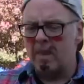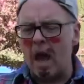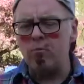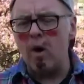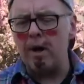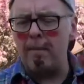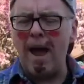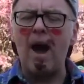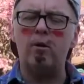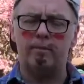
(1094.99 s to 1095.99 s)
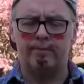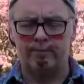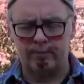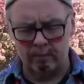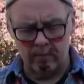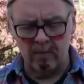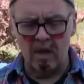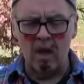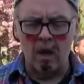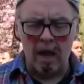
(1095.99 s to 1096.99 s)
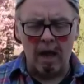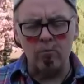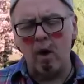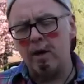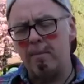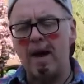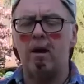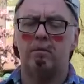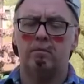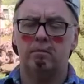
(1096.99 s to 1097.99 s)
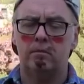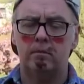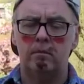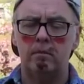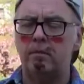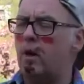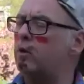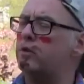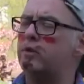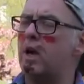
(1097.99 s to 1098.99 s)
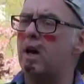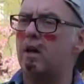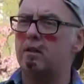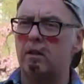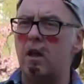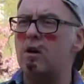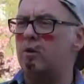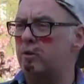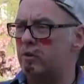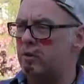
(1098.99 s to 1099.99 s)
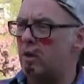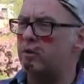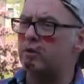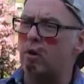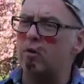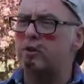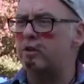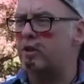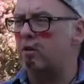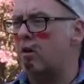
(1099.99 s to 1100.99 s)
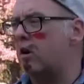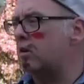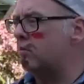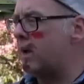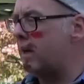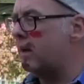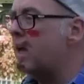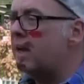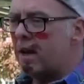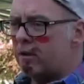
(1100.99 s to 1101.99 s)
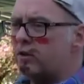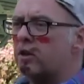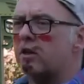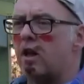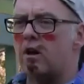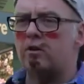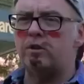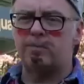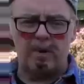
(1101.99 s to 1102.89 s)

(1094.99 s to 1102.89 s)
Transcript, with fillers: and what about? And what about those uh, clones, those soldiers that are all around? Now, those are clones,